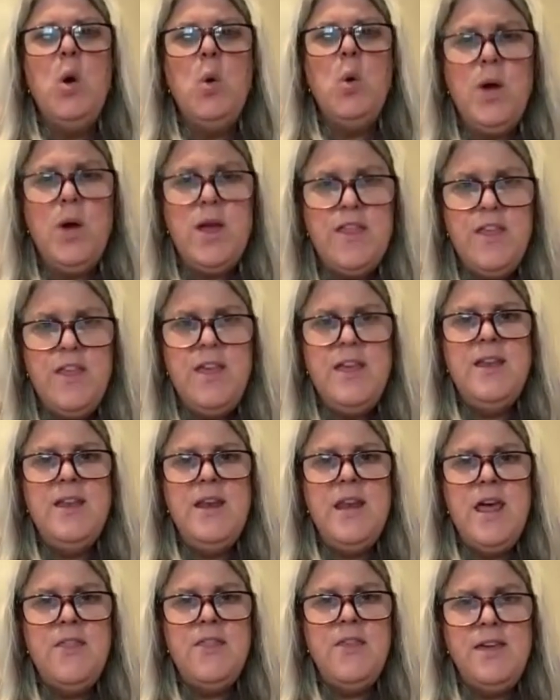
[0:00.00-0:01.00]

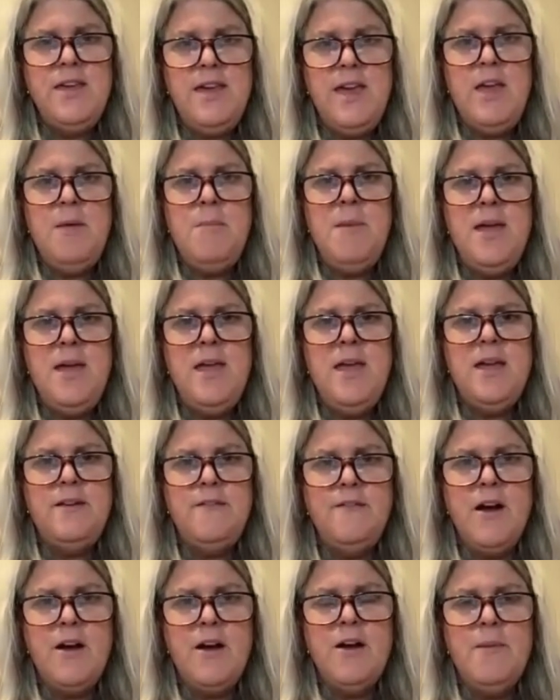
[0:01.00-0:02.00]
within the gaming
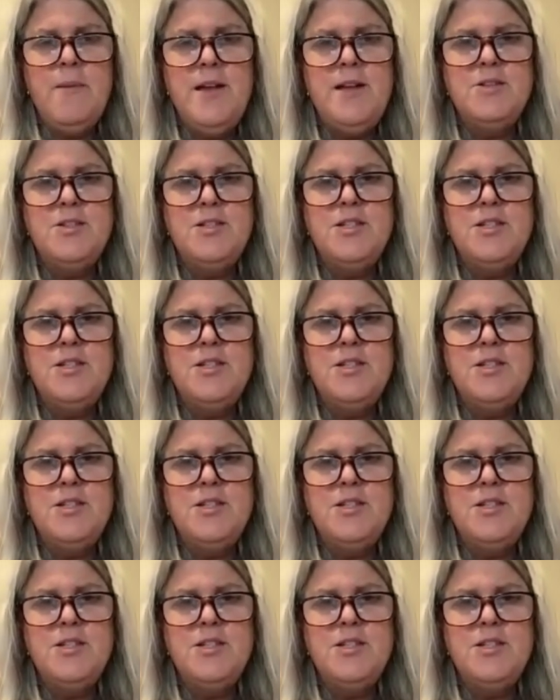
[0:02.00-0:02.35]
environment.